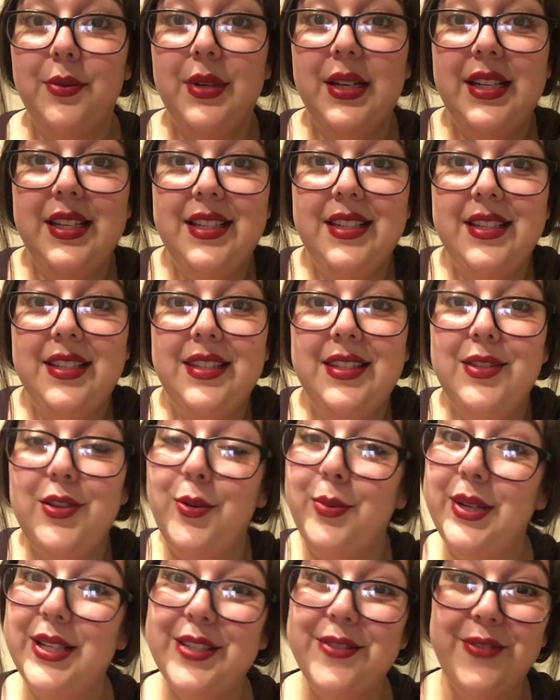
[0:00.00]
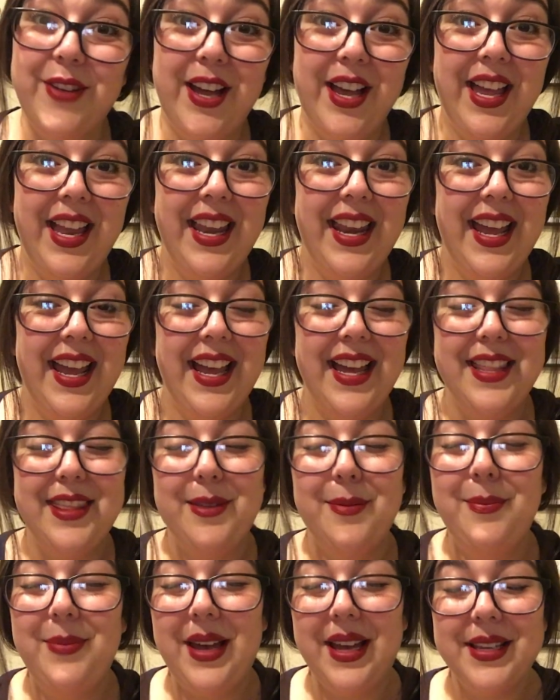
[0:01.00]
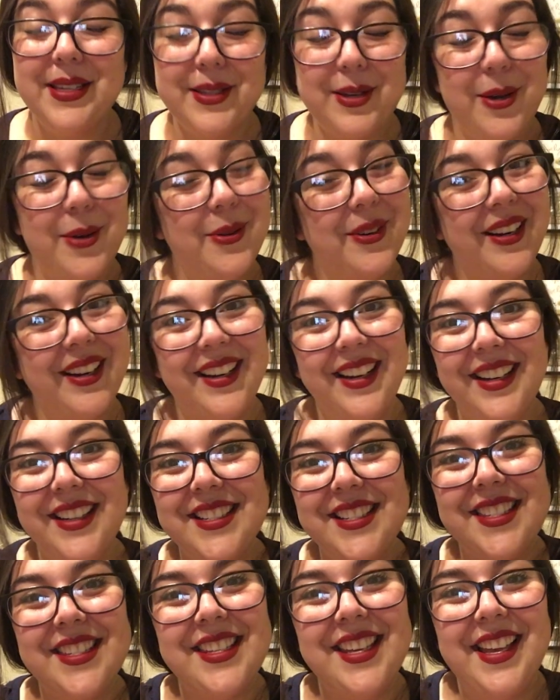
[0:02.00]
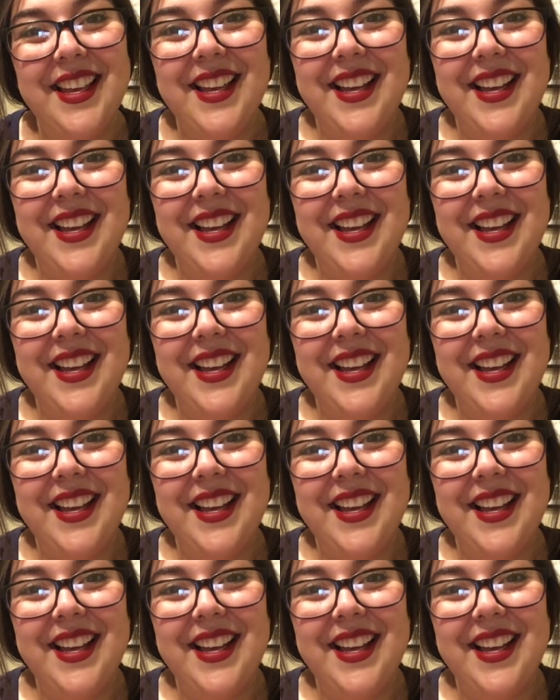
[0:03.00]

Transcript: was so much fun. I had the best coworkers.